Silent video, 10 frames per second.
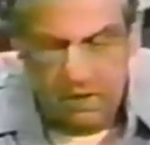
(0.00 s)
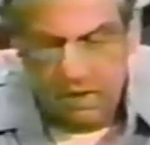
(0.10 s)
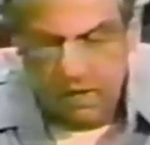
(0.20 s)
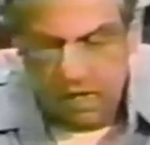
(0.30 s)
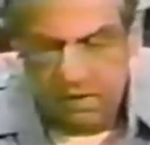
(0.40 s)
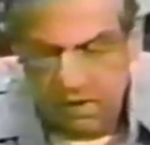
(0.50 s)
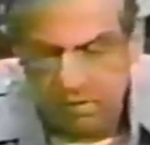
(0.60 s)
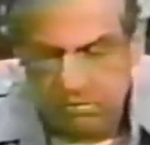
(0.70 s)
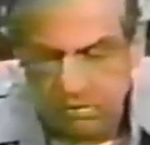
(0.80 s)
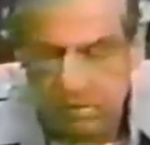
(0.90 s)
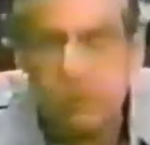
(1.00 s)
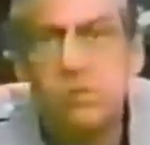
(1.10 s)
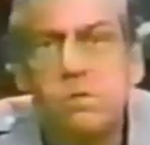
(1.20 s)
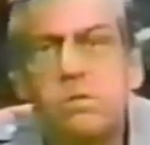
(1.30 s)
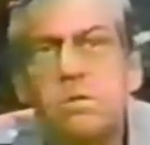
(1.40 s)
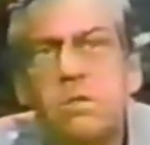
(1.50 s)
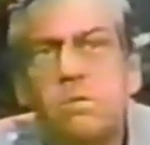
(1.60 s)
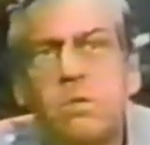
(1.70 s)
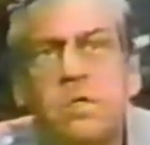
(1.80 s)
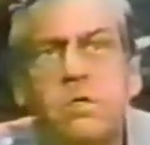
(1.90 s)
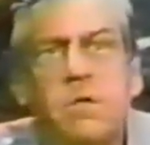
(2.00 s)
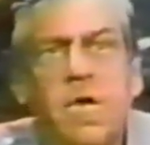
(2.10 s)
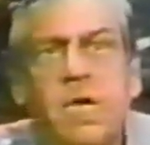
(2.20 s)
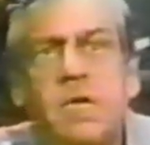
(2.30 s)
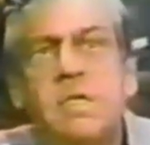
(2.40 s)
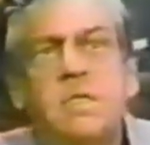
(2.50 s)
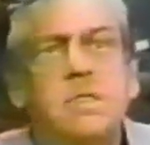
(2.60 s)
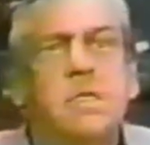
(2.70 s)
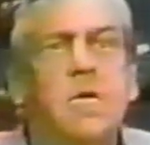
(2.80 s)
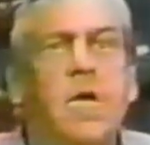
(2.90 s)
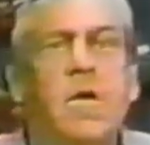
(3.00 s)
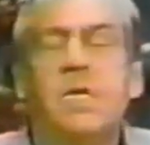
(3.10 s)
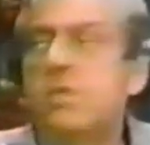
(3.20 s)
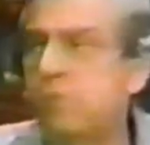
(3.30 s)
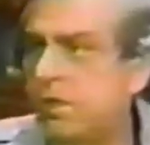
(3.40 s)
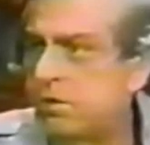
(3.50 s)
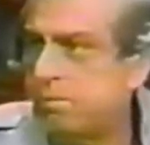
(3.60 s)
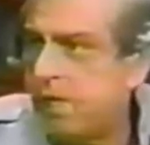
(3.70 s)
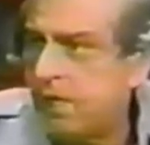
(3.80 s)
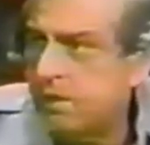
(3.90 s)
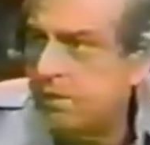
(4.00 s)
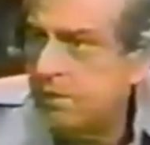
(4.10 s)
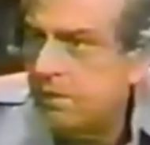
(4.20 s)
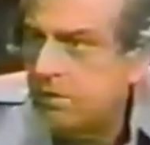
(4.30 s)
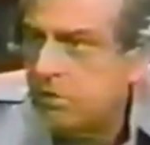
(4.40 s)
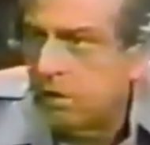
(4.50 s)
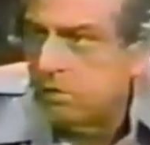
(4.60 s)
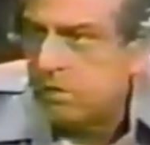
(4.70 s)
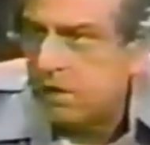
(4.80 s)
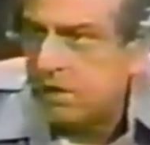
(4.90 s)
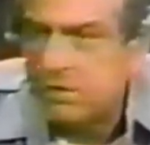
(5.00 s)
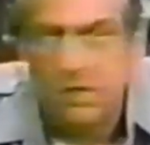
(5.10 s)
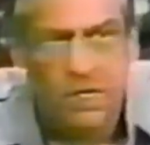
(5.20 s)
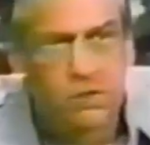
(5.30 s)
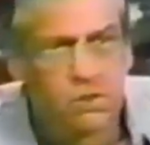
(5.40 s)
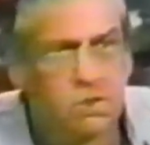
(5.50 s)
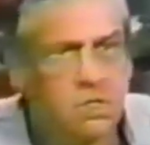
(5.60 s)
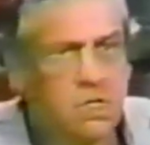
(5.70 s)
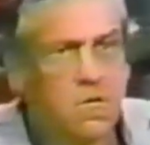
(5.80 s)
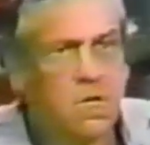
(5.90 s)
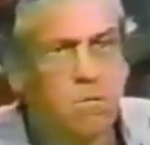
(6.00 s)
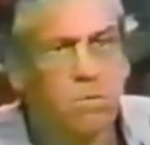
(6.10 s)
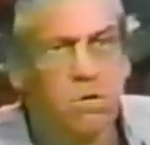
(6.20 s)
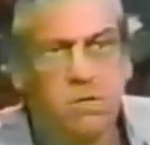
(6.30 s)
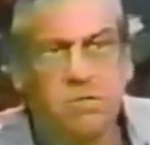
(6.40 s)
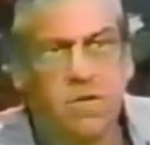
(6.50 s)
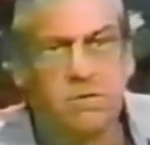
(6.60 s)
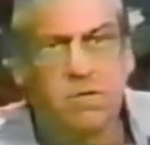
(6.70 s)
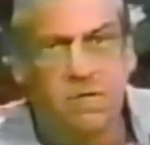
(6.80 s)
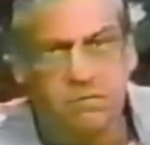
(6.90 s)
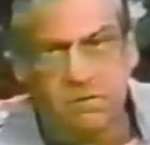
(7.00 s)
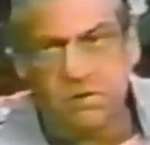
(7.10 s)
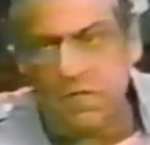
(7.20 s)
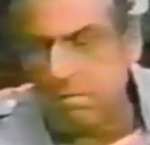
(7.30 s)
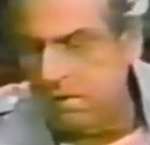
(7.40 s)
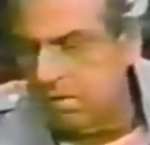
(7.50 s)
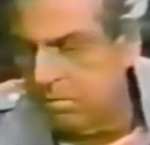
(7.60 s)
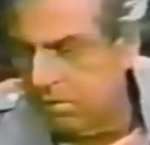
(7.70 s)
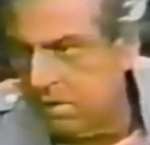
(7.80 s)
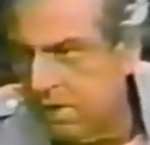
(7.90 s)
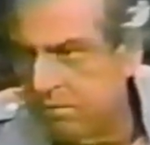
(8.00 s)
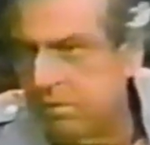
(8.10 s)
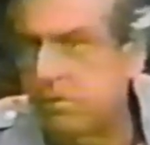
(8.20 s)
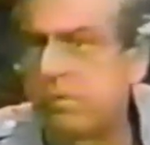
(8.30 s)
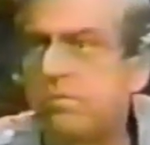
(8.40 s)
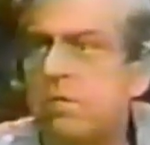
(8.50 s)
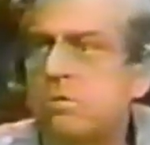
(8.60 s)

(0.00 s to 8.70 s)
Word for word: And then, of course, when you had Alan Greenspan chosen as the next board of, of chairman of the Board of Governors of the Federal